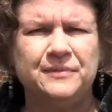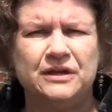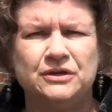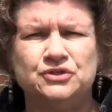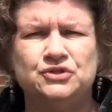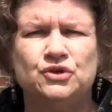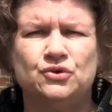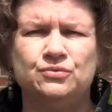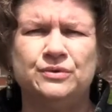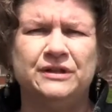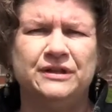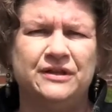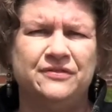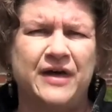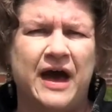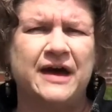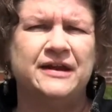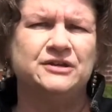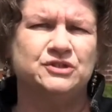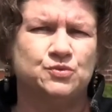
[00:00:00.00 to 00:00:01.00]
So really
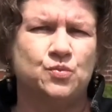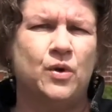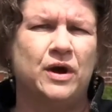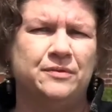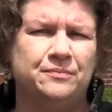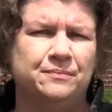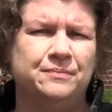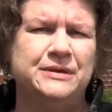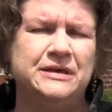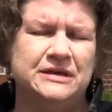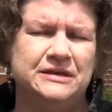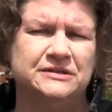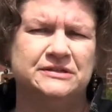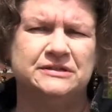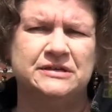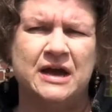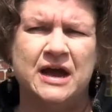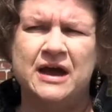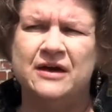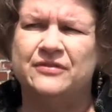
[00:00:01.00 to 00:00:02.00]
that is one piece
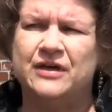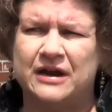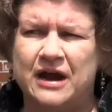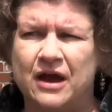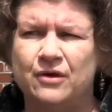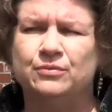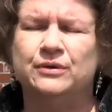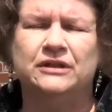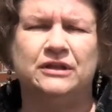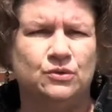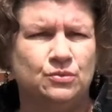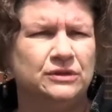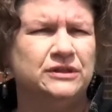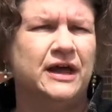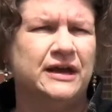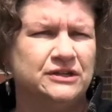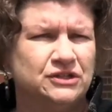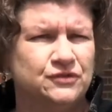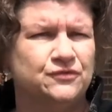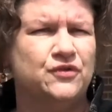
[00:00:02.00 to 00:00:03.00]
that I really would
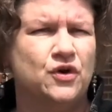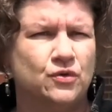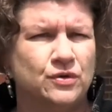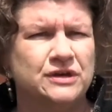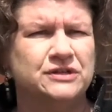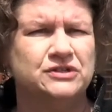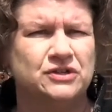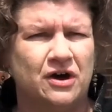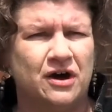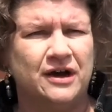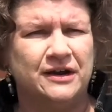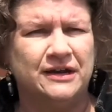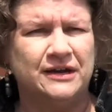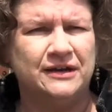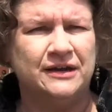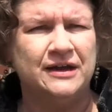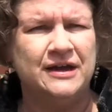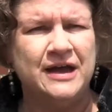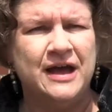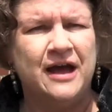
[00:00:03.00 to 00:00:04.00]
like to focus on
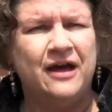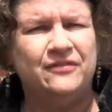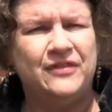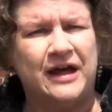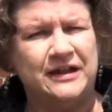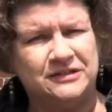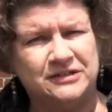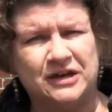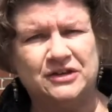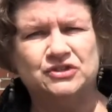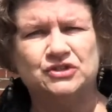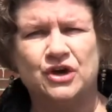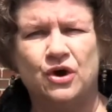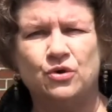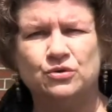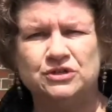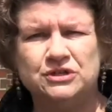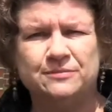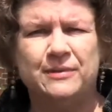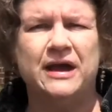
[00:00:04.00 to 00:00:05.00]
and that does
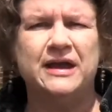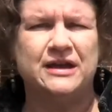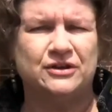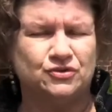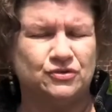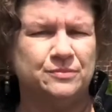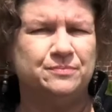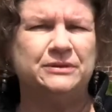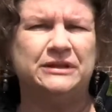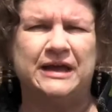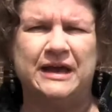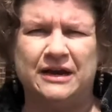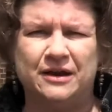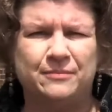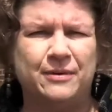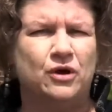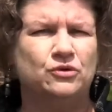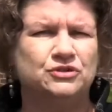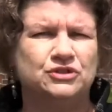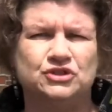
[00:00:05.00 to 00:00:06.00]
go to my entry plan
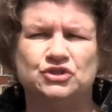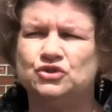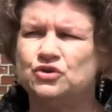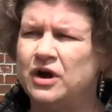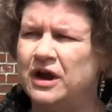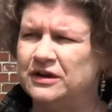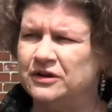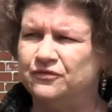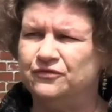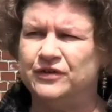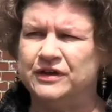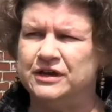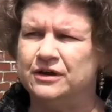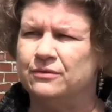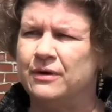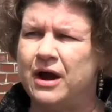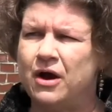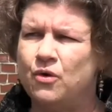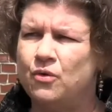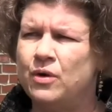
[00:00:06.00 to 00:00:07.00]
about just trying to
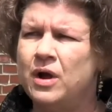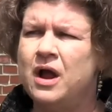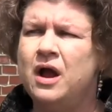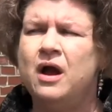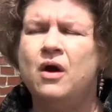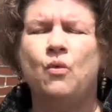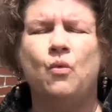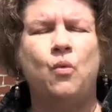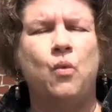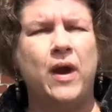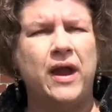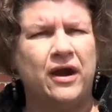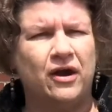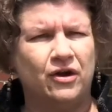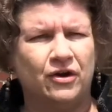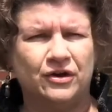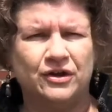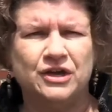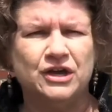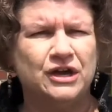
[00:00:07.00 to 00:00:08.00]
figure out
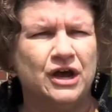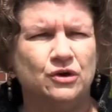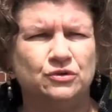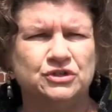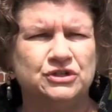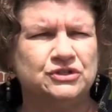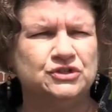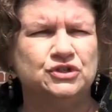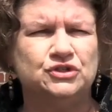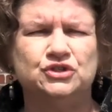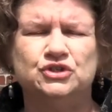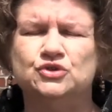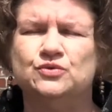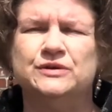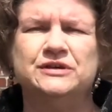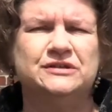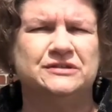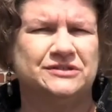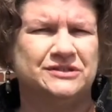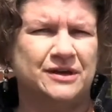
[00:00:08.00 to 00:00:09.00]
where, you know, just
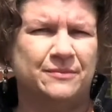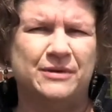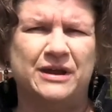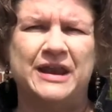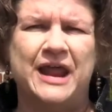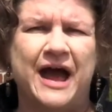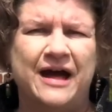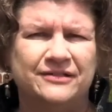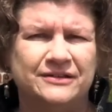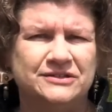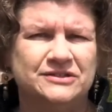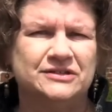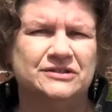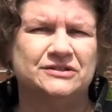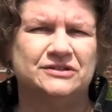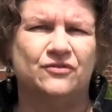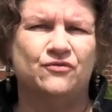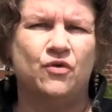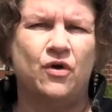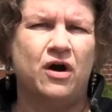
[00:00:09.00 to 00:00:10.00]
doing some
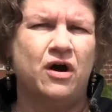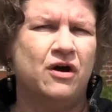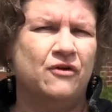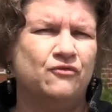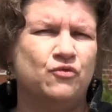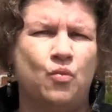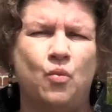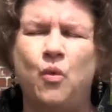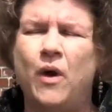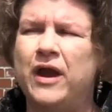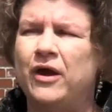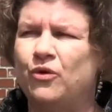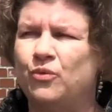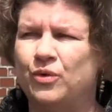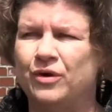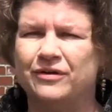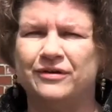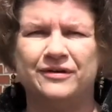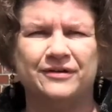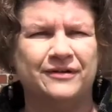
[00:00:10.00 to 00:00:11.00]
analysis of, of where
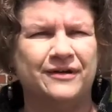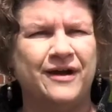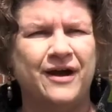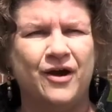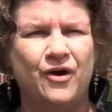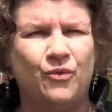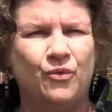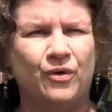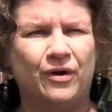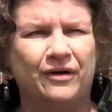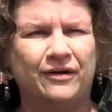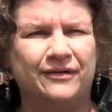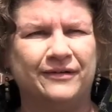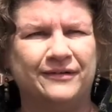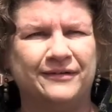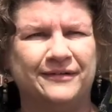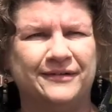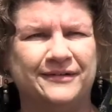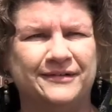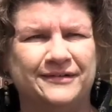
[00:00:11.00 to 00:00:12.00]
we're,
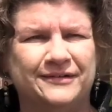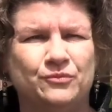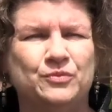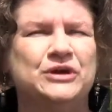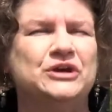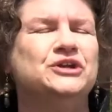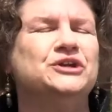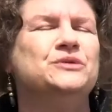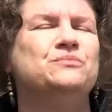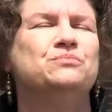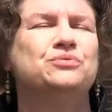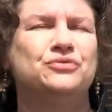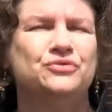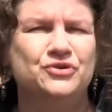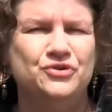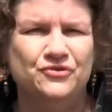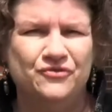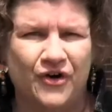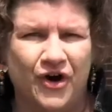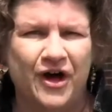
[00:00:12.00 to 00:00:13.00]
we're we can
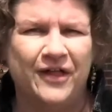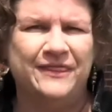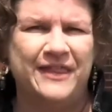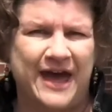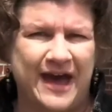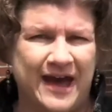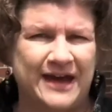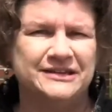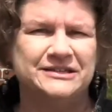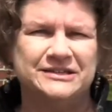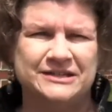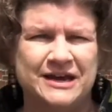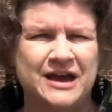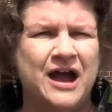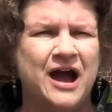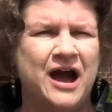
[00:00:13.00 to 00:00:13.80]
improve on that